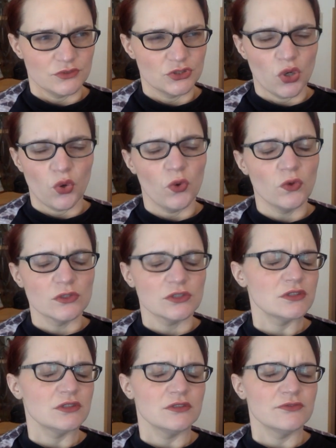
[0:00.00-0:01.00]

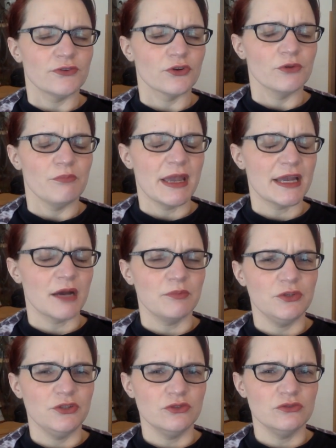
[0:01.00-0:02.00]
goals for makeup
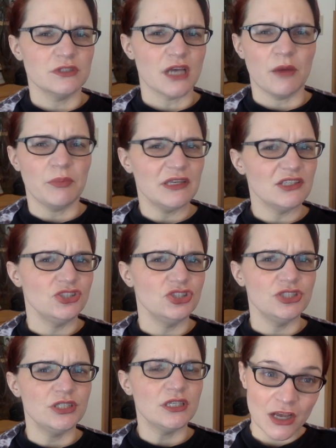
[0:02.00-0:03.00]
use
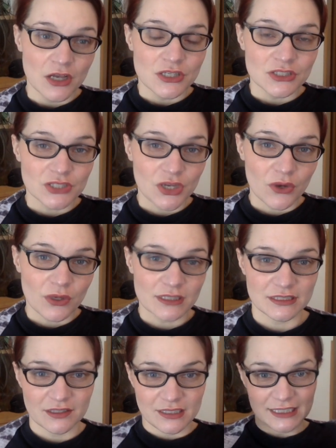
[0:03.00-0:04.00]
uppage. So
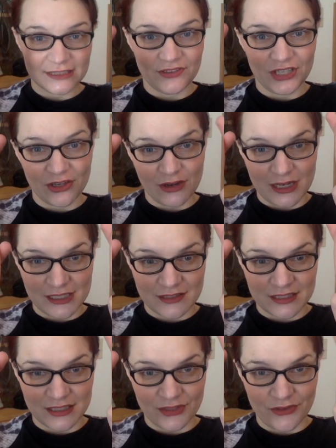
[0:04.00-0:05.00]
until the next video, I'll
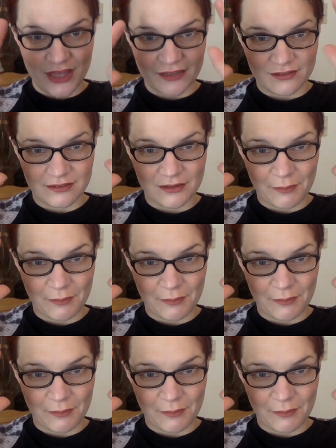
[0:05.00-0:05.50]
see you then.